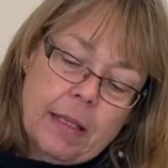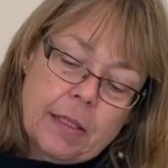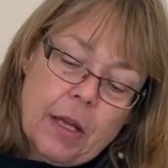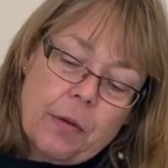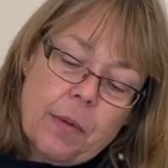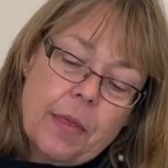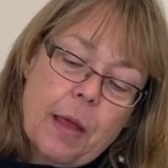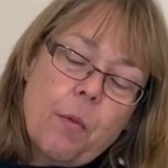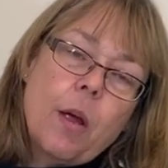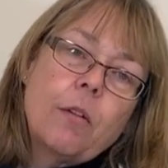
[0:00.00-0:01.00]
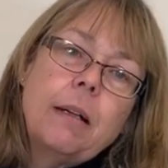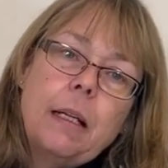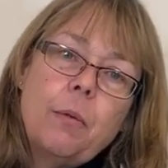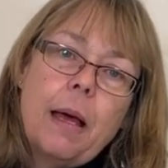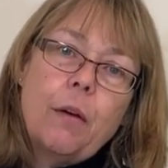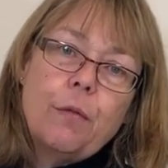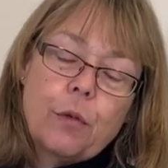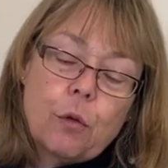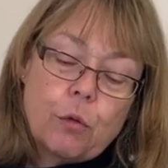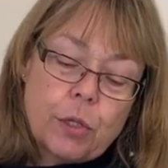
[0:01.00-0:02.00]
So they work really well
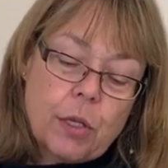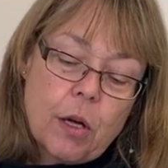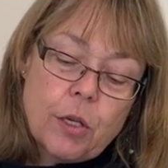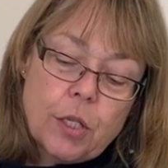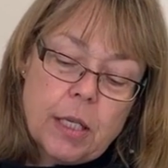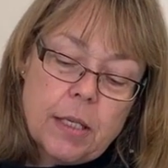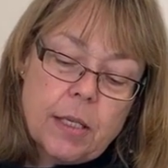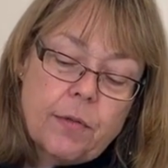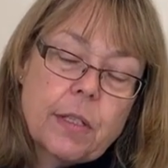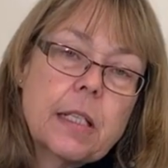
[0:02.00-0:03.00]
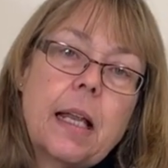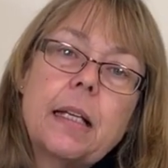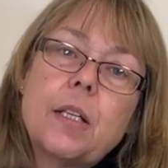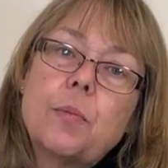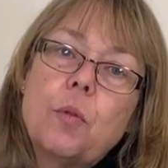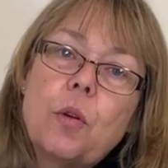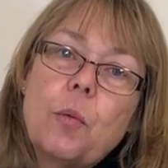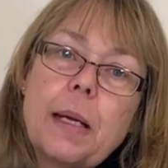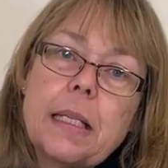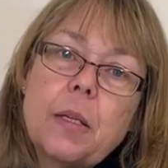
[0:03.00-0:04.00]
for corsages, for slightly smaller
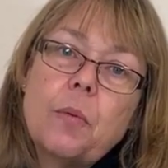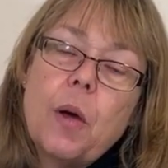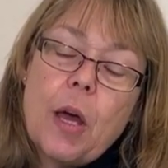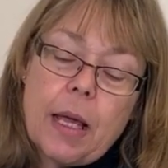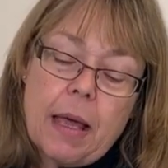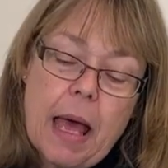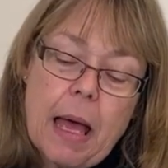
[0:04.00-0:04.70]
wedding work,